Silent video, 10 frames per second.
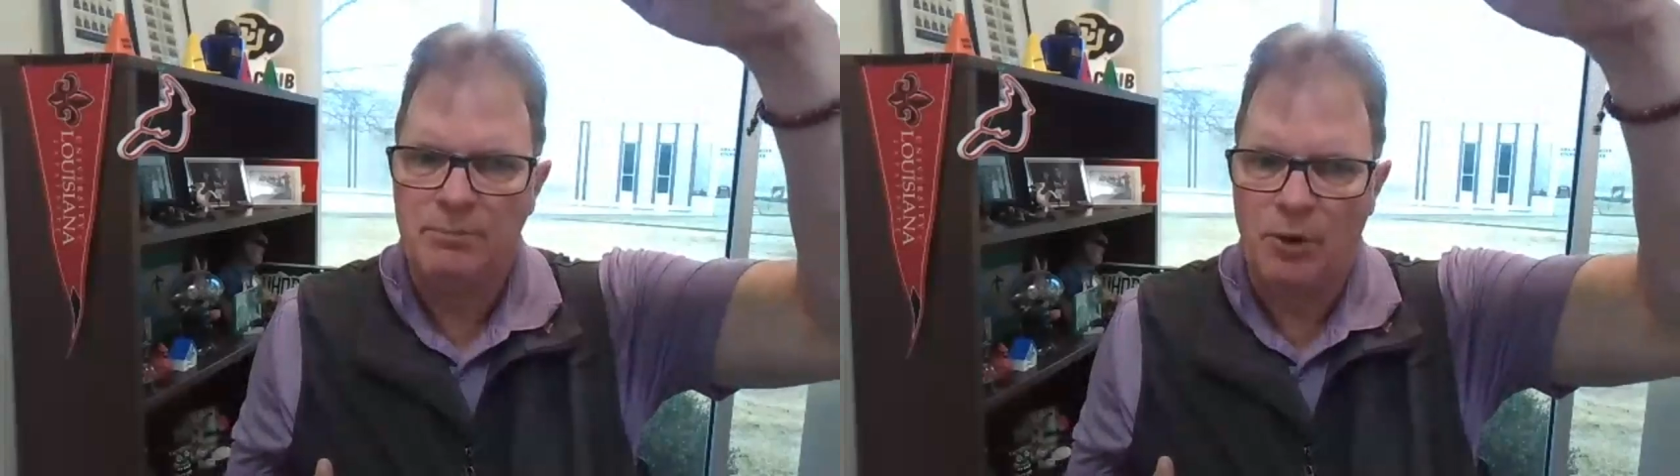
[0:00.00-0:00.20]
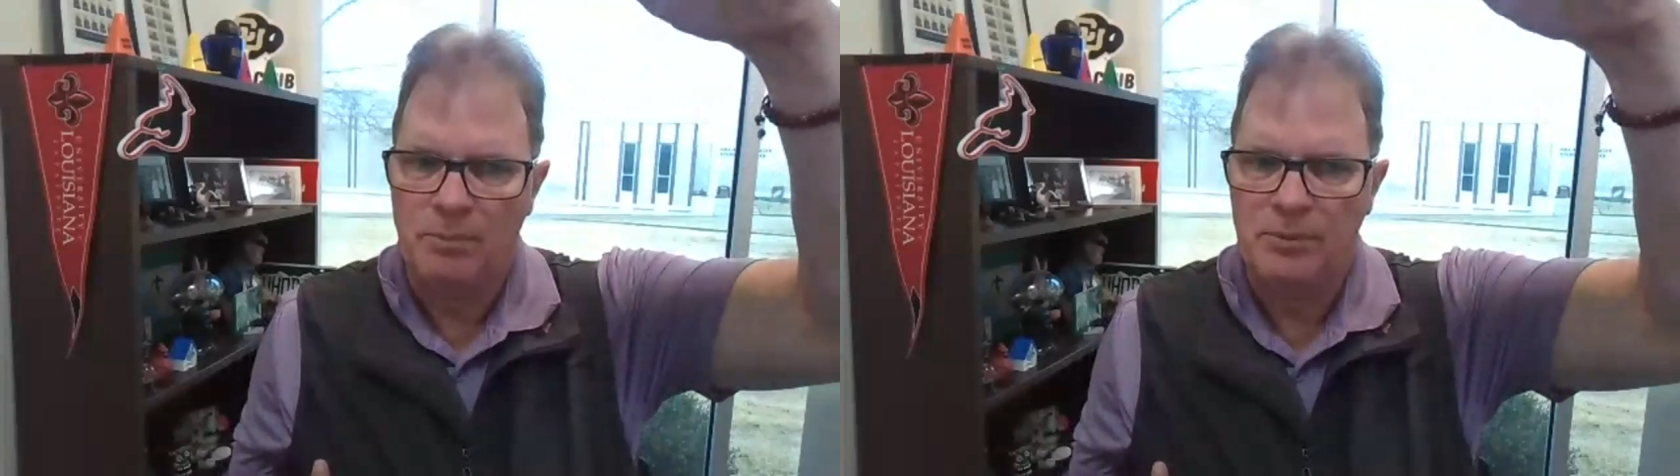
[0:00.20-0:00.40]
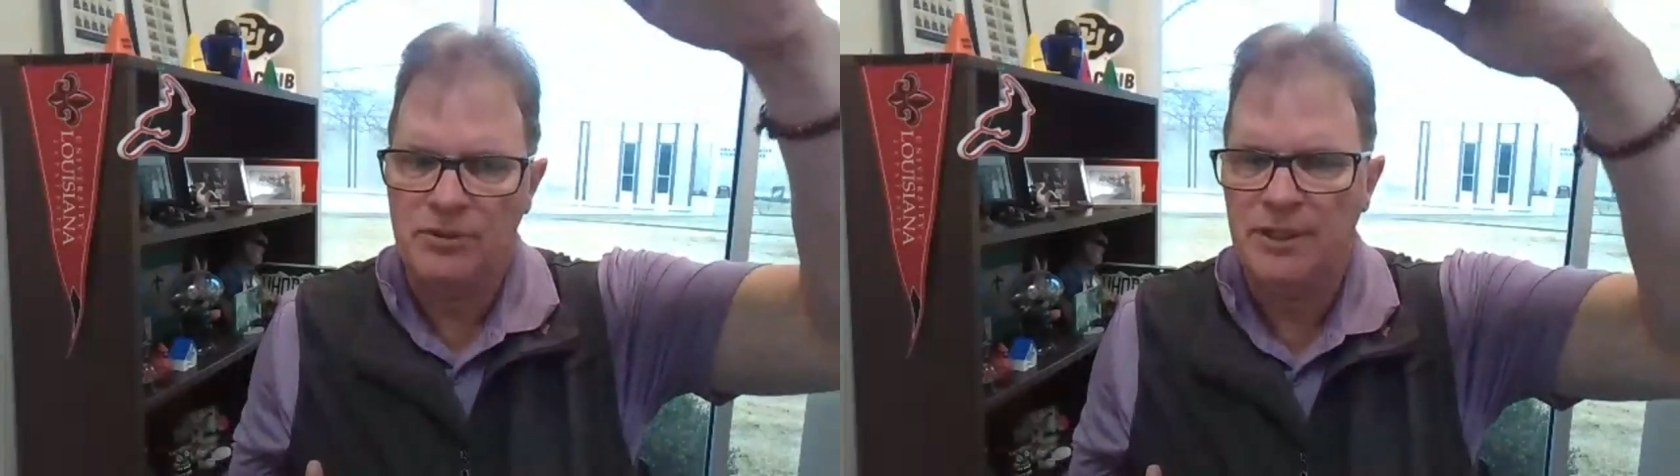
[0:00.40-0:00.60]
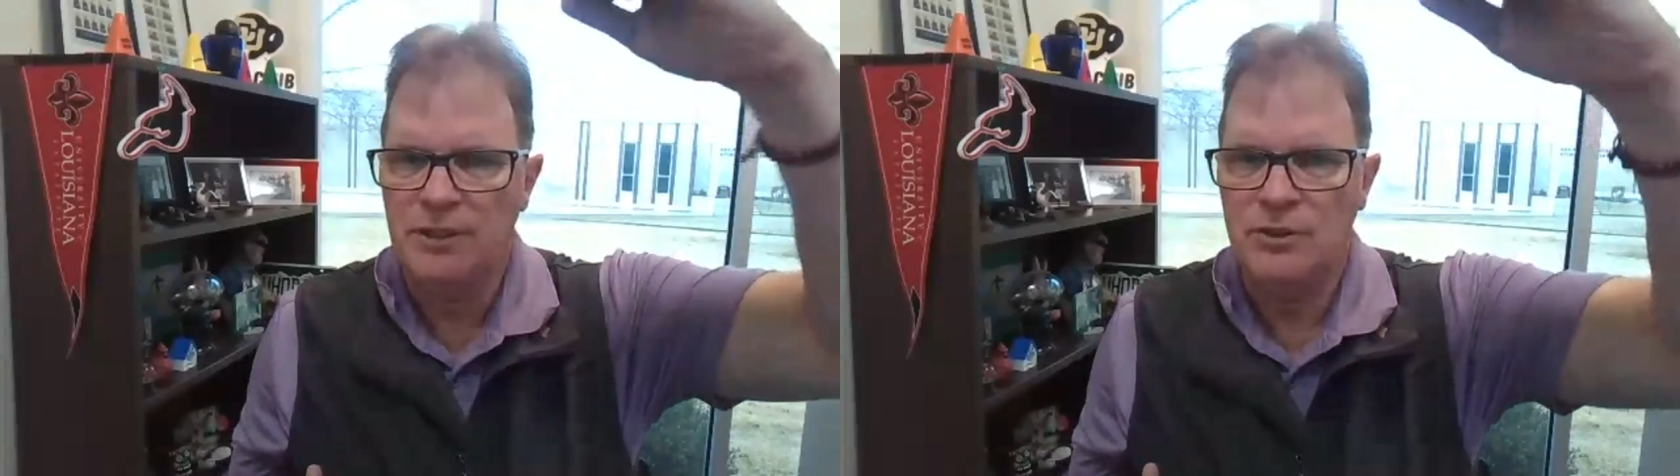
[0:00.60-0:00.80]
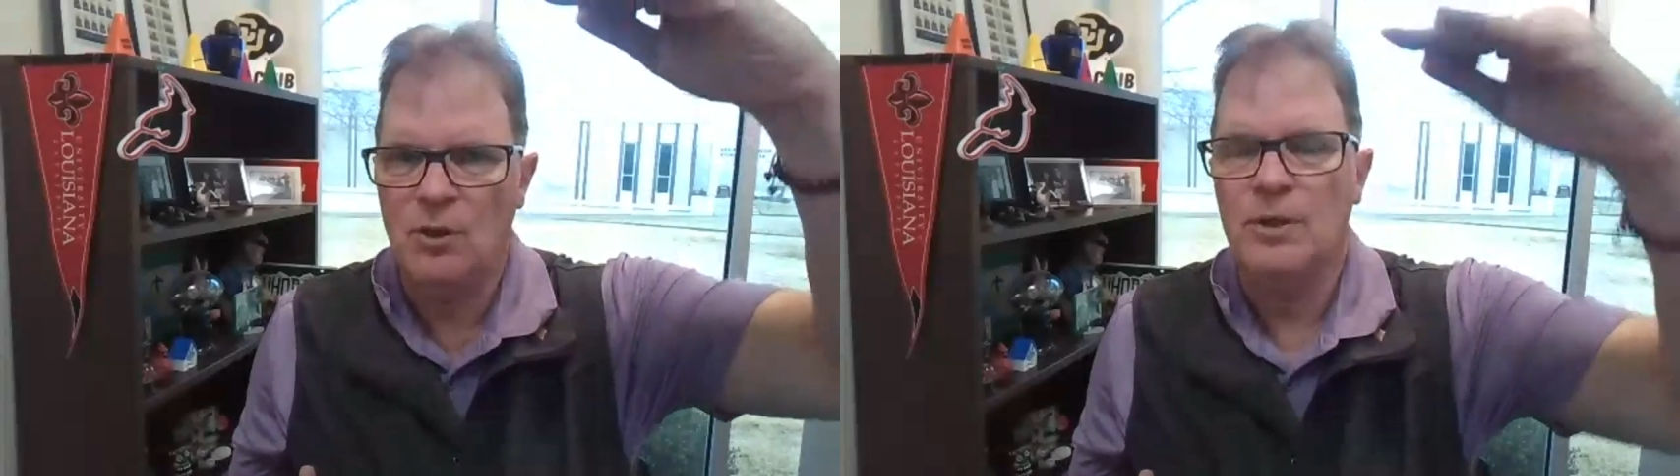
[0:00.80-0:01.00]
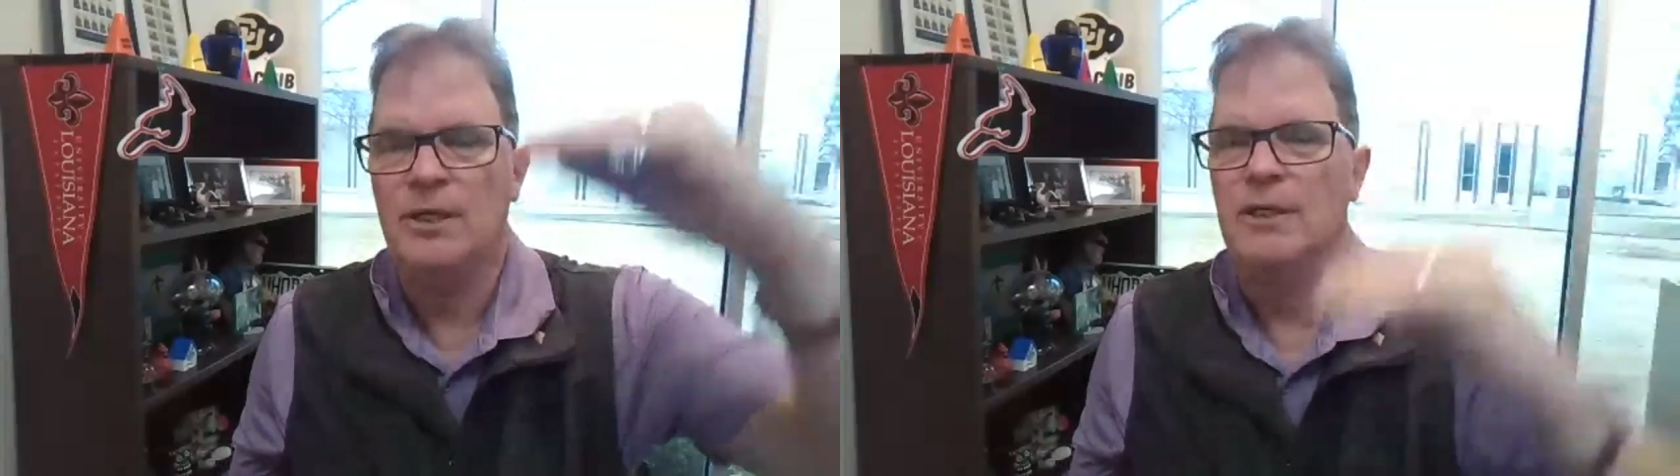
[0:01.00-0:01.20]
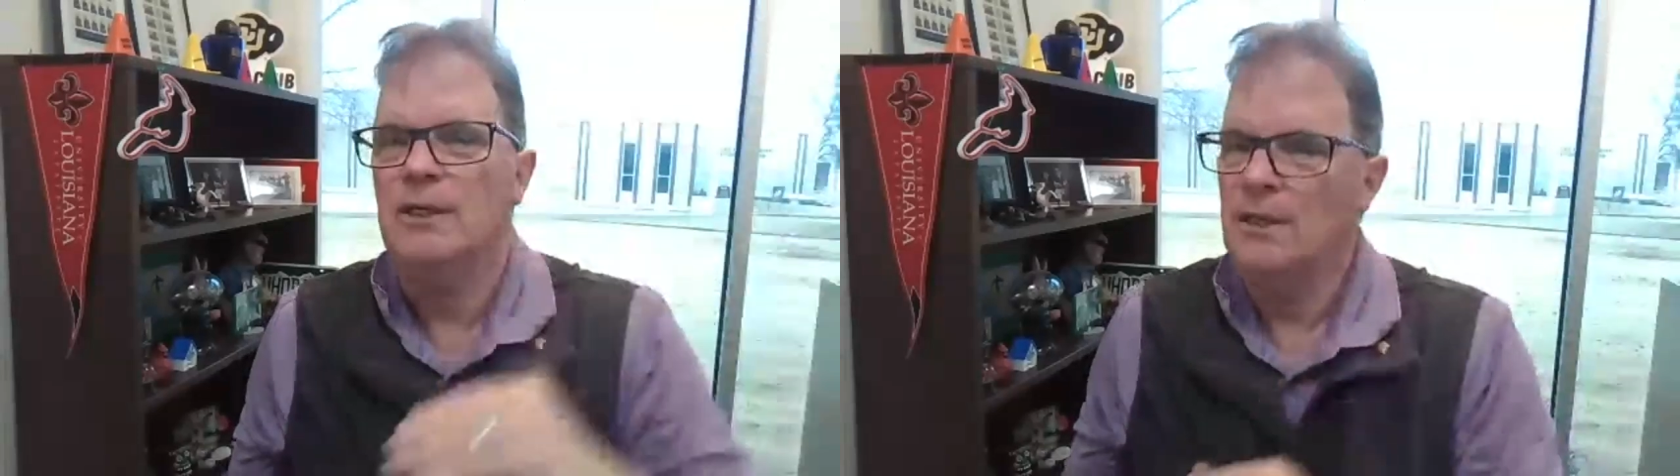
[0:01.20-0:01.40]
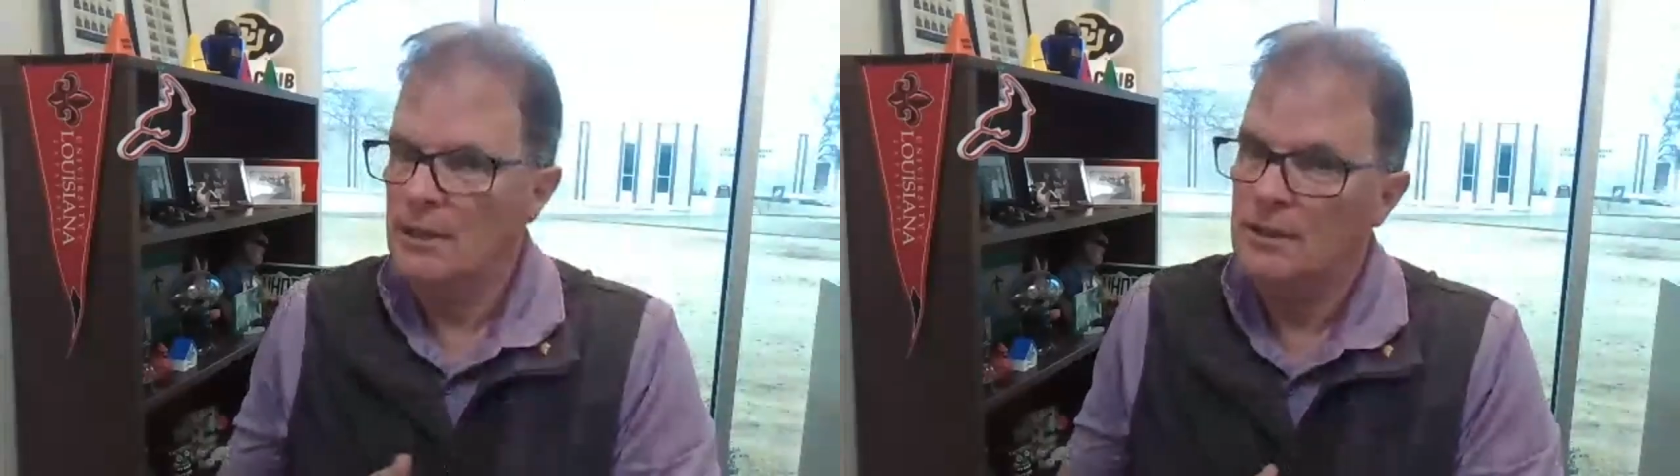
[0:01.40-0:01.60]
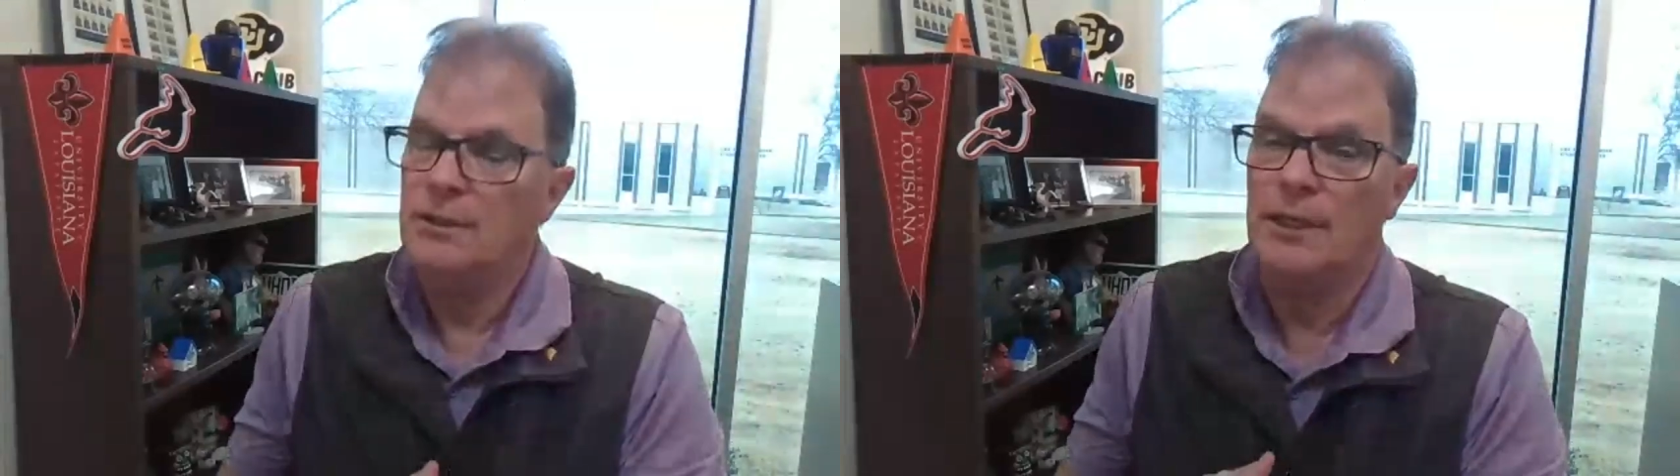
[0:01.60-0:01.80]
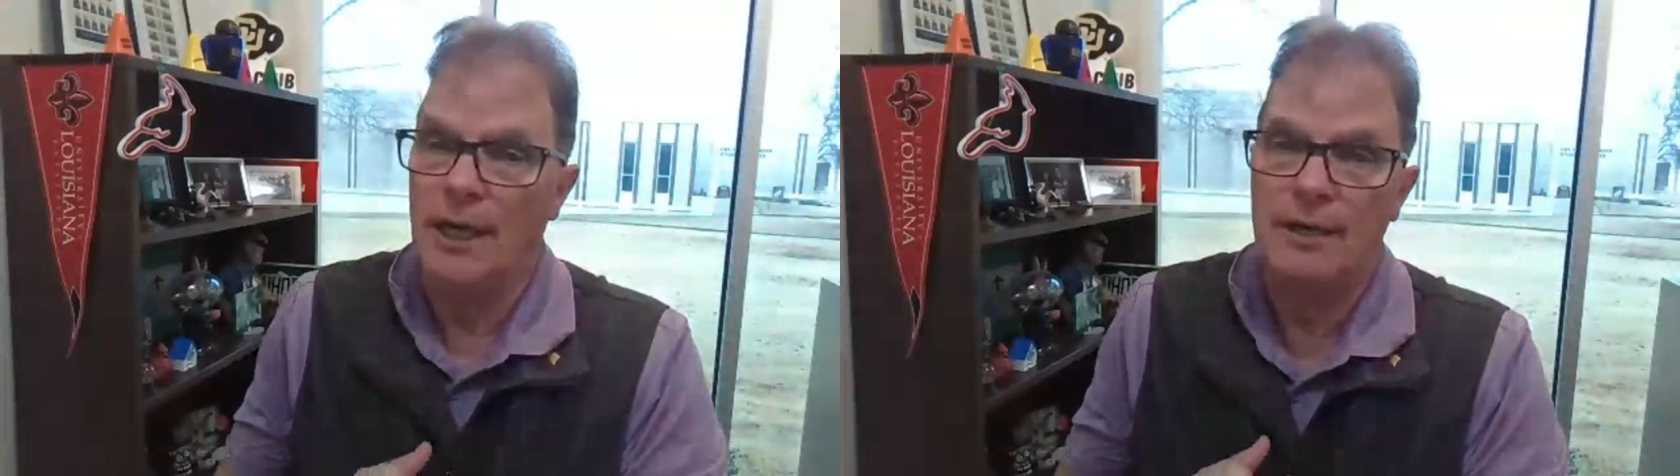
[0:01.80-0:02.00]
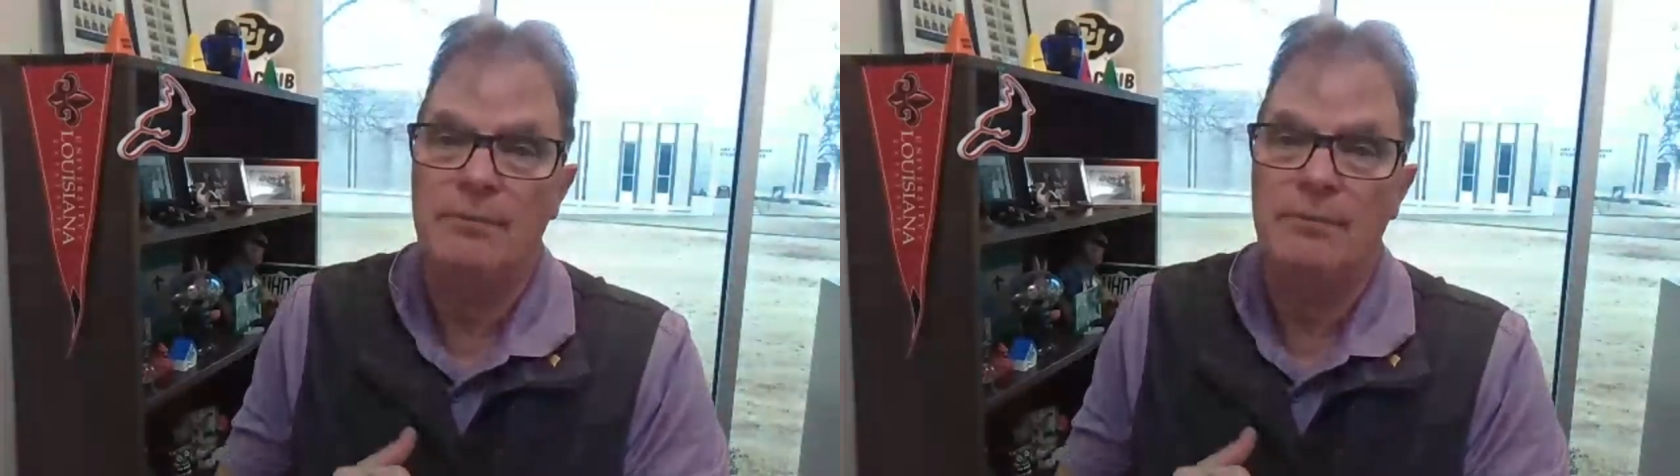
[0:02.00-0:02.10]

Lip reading: especially purposely and knowingly,